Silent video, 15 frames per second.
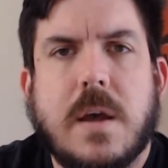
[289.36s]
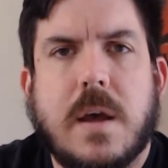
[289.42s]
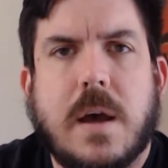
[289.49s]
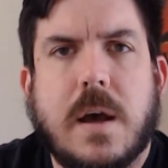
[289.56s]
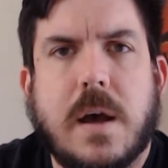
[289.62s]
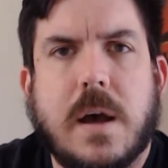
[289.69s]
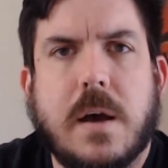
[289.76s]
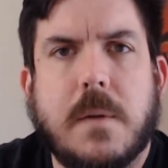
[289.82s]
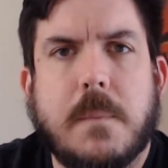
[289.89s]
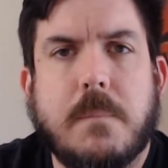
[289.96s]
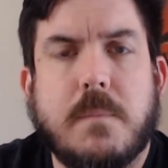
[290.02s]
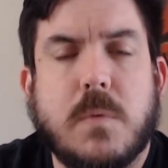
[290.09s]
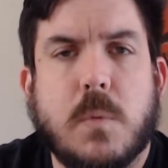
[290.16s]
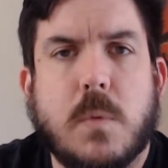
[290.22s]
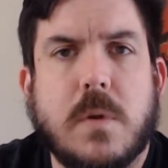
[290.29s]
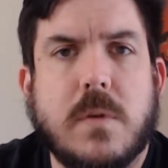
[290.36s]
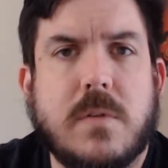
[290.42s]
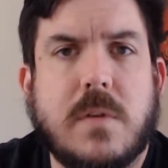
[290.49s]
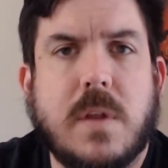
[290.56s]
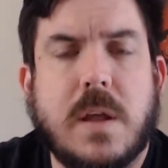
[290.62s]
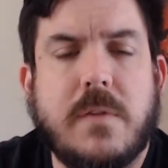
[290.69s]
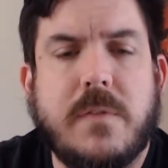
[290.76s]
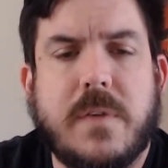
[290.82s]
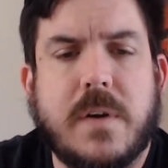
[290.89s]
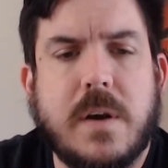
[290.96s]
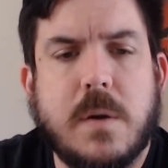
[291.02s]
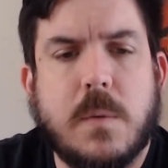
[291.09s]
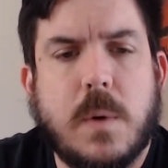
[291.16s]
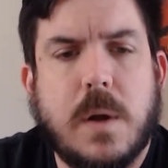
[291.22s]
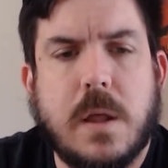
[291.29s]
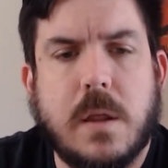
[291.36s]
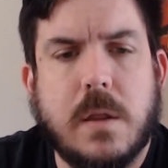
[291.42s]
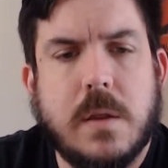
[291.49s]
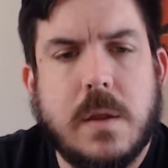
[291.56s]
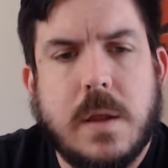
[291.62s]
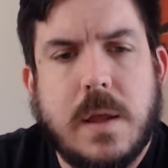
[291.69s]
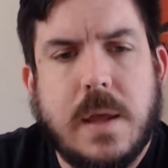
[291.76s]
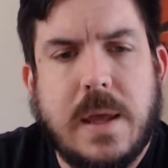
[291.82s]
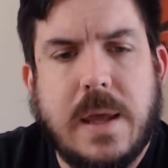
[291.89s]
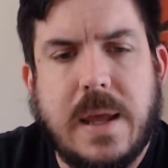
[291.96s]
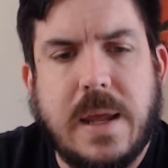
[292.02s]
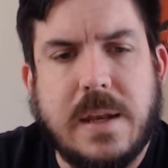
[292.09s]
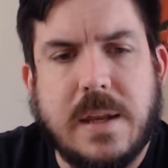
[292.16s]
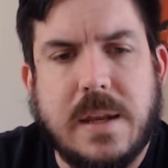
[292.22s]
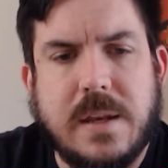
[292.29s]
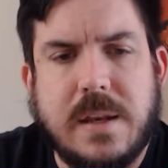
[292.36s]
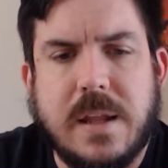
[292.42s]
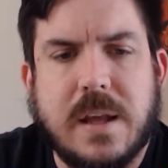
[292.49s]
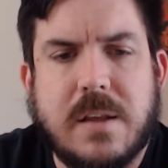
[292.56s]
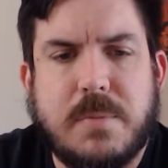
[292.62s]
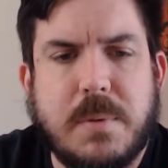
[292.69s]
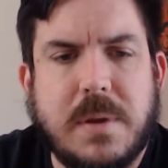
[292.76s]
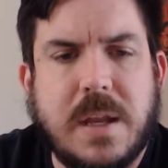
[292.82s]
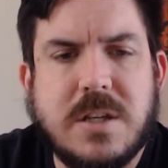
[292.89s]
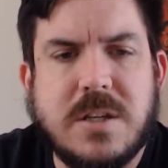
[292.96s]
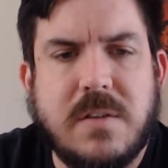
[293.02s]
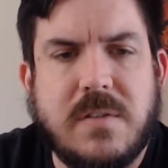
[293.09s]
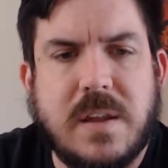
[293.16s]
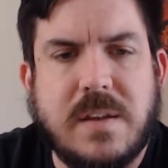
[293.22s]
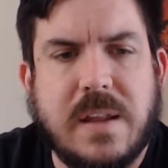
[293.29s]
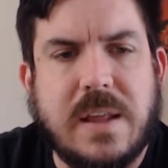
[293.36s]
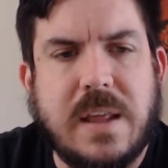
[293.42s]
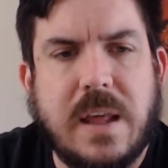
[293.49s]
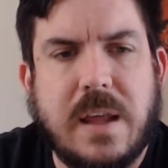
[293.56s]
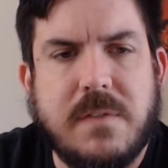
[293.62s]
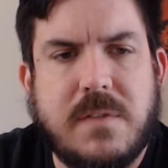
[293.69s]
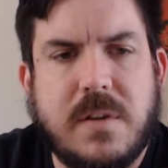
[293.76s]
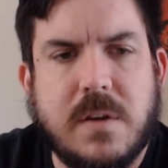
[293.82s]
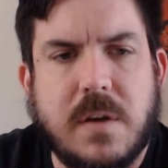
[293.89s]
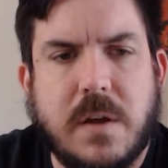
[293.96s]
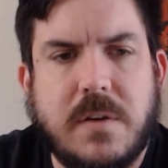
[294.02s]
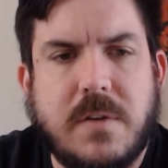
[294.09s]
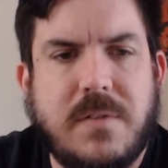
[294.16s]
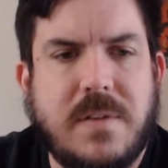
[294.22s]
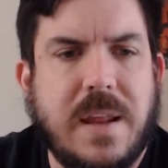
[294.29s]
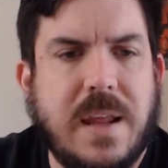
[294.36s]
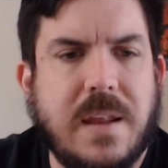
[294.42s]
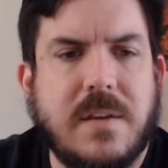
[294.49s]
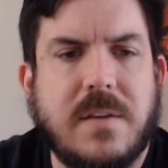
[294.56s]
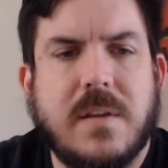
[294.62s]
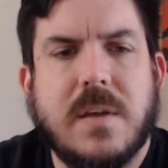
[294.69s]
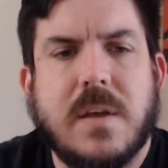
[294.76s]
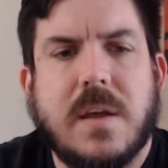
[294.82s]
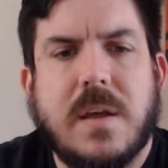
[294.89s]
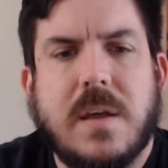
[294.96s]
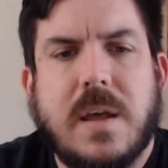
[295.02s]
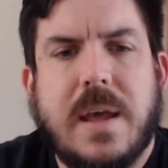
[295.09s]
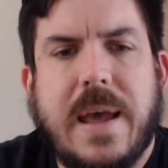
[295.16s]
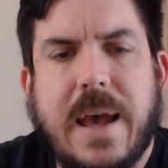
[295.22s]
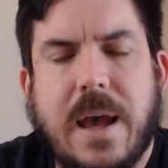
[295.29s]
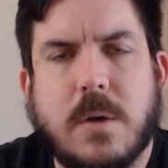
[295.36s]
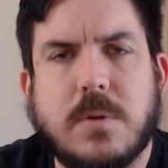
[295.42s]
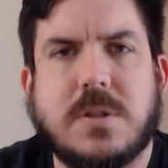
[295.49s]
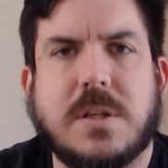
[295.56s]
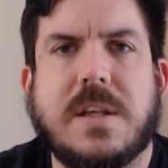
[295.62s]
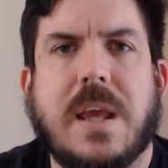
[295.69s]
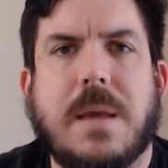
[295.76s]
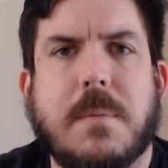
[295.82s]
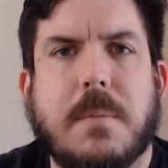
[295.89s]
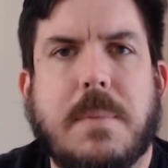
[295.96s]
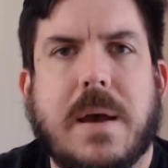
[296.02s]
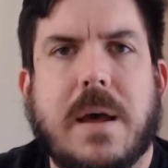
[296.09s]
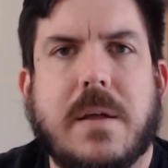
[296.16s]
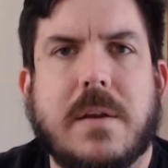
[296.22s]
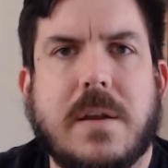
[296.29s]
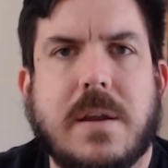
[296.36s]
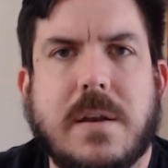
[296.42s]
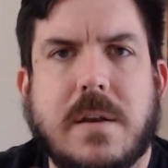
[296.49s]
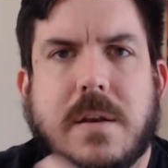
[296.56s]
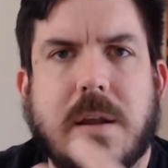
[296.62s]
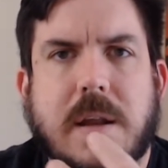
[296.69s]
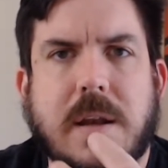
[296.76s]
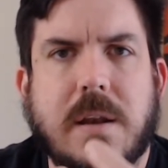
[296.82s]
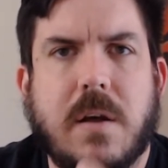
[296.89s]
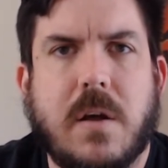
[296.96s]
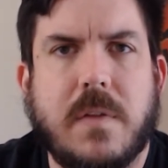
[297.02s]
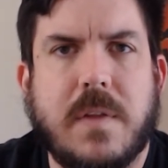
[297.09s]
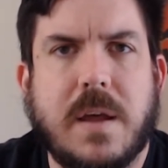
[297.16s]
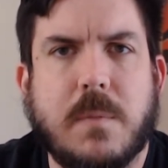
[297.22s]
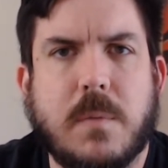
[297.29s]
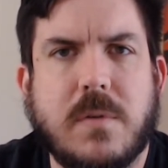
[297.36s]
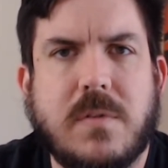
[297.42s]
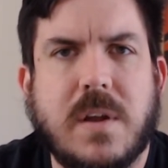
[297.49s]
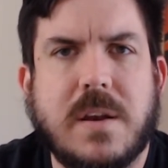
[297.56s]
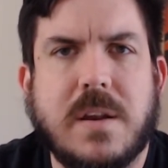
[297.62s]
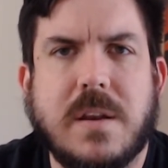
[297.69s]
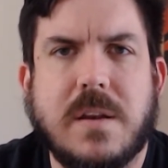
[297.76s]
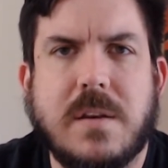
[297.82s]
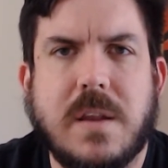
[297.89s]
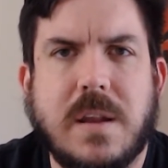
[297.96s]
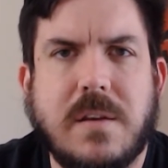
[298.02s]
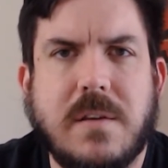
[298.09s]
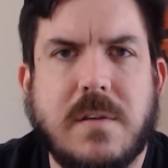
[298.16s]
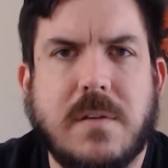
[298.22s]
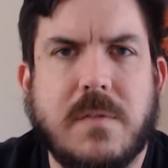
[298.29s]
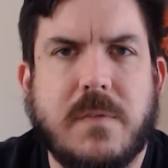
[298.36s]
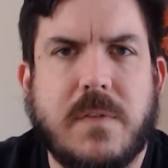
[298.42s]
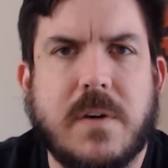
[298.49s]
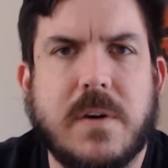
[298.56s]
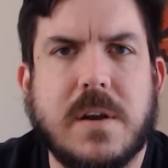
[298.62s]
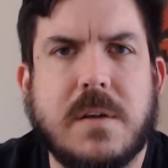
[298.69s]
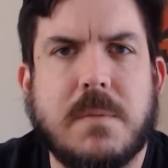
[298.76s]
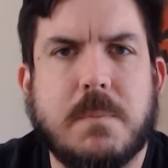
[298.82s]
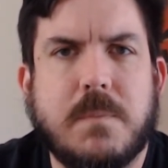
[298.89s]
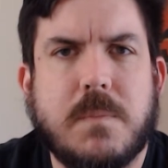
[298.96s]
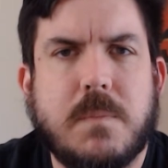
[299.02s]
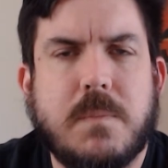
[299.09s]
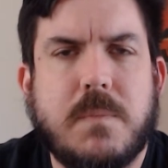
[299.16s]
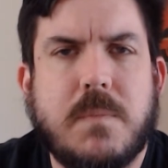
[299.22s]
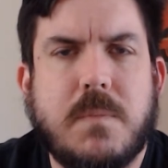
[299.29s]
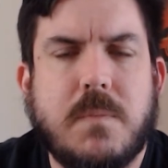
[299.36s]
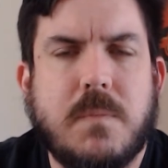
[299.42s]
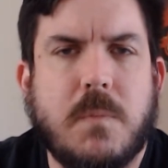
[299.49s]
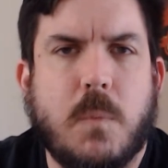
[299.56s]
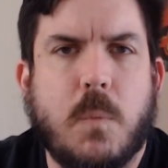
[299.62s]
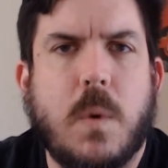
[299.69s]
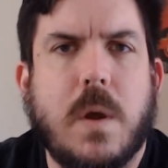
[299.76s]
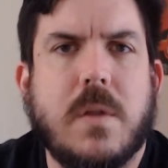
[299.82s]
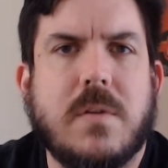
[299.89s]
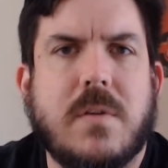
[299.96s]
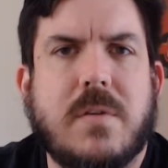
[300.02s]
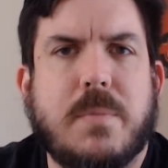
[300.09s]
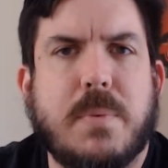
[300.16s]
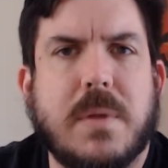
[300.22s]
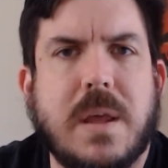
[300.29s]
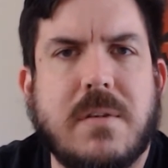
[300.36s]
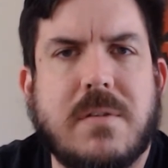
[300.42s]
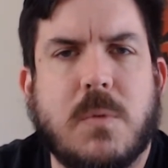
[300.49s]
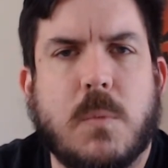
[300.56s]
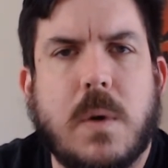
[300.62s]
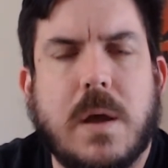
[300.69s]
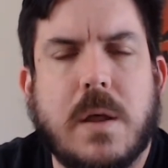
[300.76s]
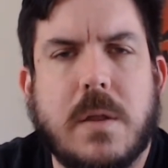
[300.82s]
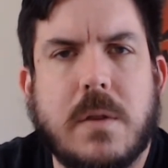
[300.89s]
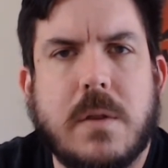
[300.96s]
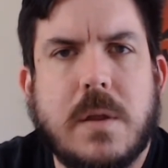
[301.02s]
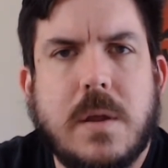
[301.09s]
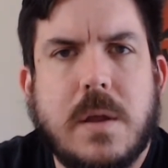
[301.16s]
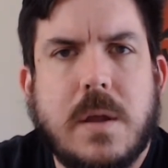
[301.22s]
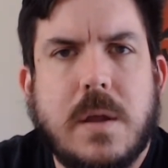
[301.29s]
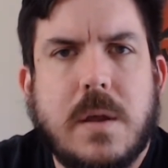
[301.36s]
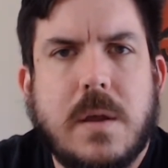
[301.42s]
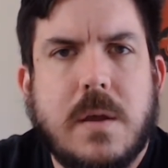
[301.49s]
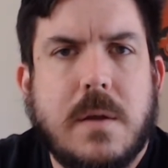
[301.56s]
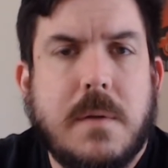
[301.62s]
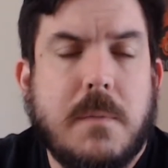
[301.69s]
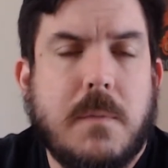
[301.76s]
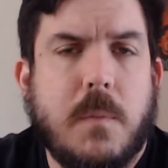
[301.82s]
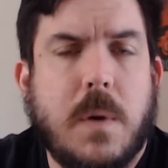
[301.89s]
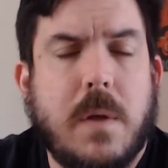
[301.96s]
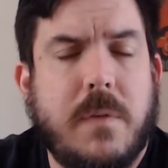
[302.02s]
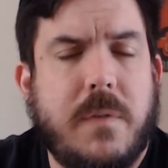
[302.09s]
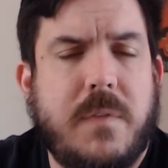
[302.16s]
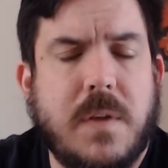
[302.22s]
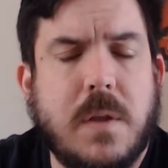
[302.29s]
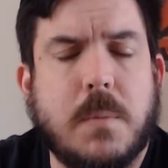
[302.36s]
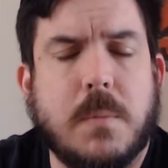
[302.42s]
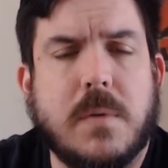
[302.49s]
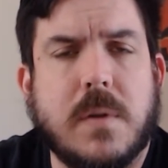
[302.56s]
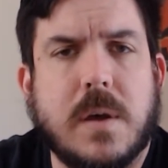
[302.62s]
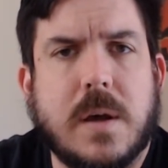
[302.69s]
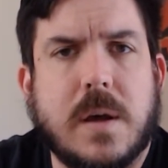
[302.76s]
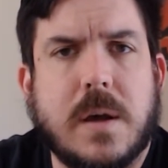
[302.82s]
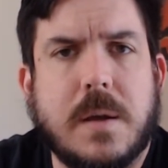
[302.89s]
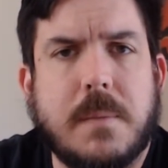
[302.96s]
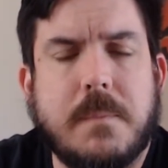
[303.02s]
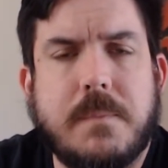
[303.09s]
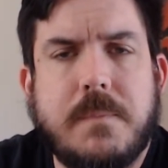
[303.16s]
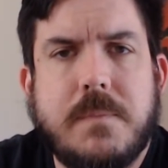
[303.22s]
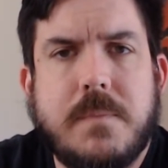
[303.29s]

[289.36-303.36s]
was done very well. And the explanations that they gave to understand how she came about and all that was done in very well displaced, well filmed, and